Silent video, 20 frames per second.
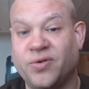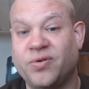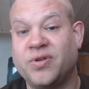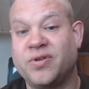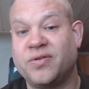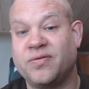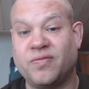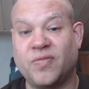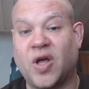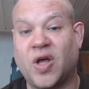
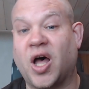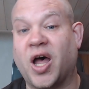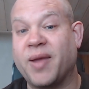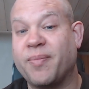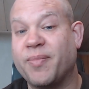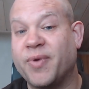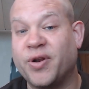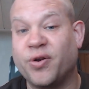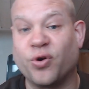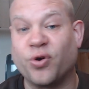I'm a
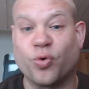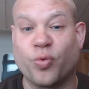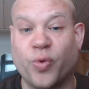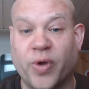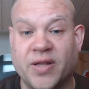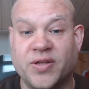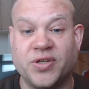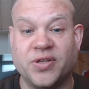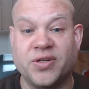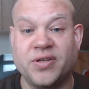
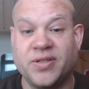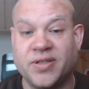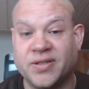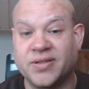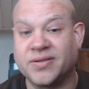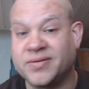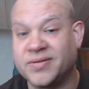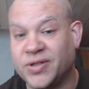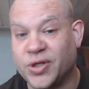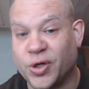Norwegian and
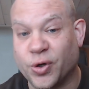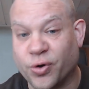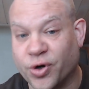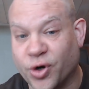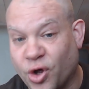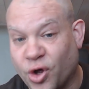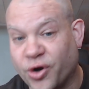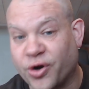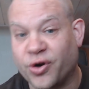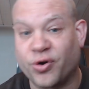you're not
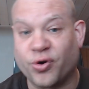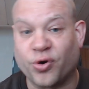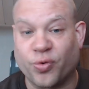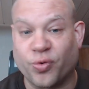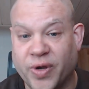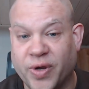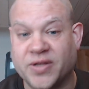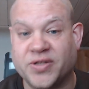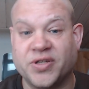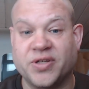a
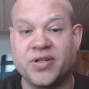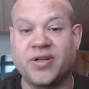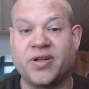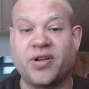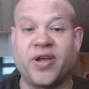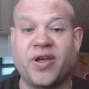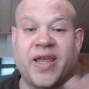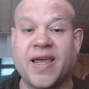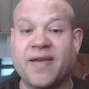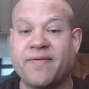Norwegian, and I
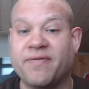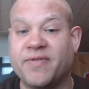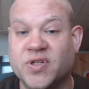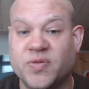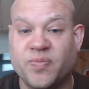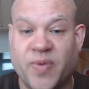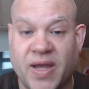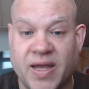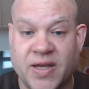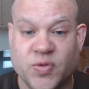have this
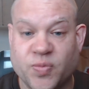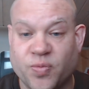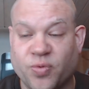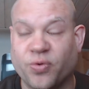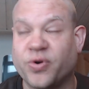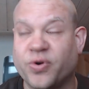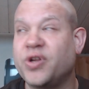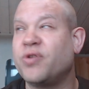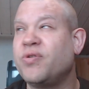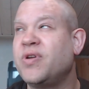passport.
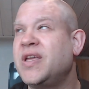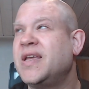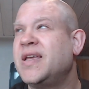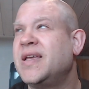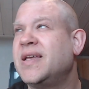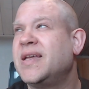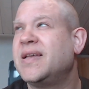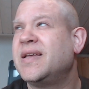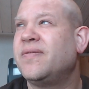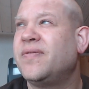
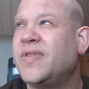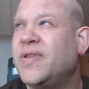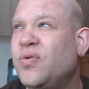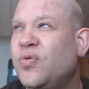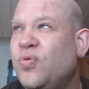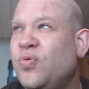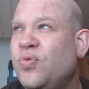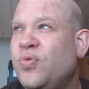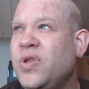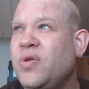
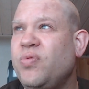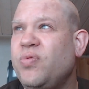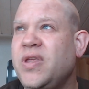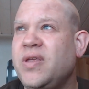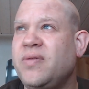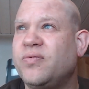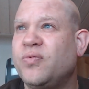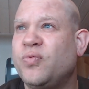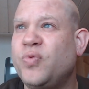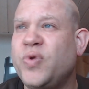
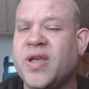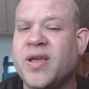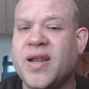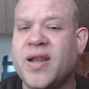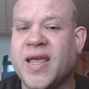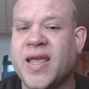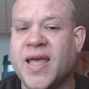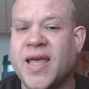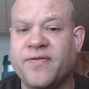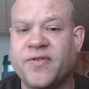We kind of
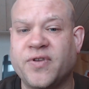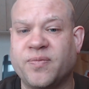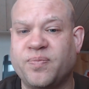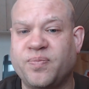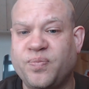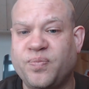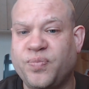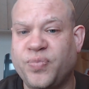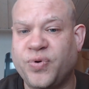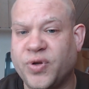have to
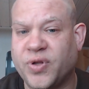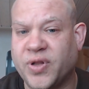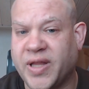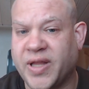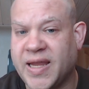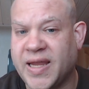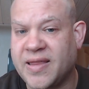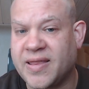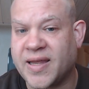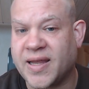play
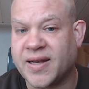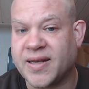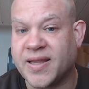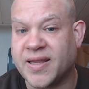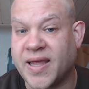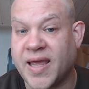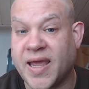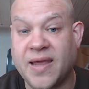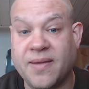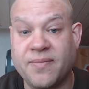that
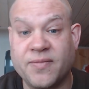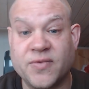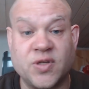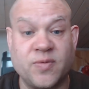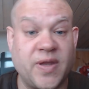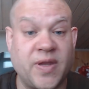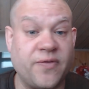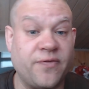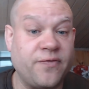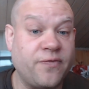game to be
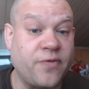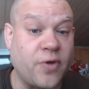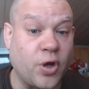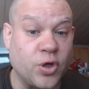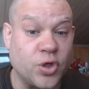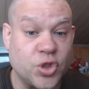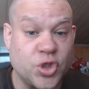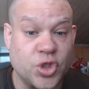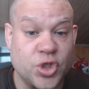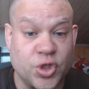
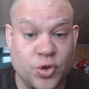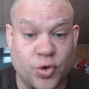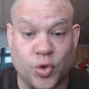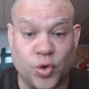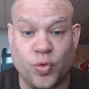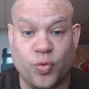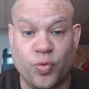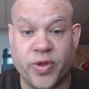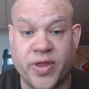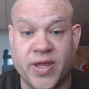functional
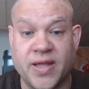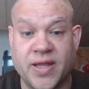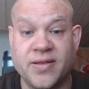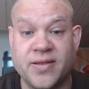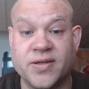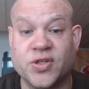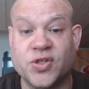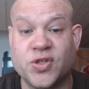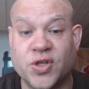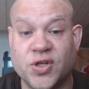within the
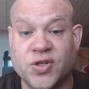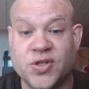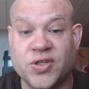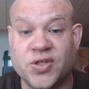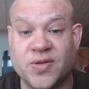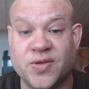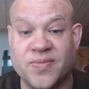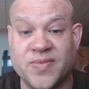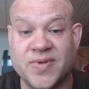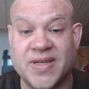
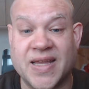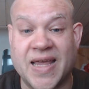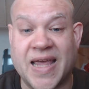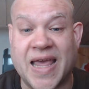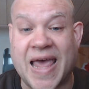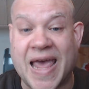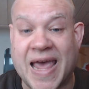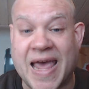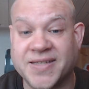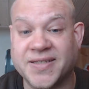system
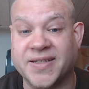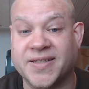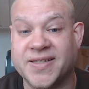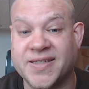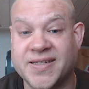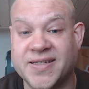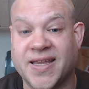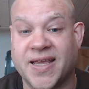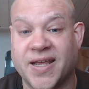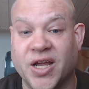as it's
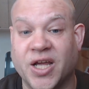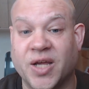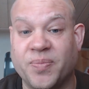set up.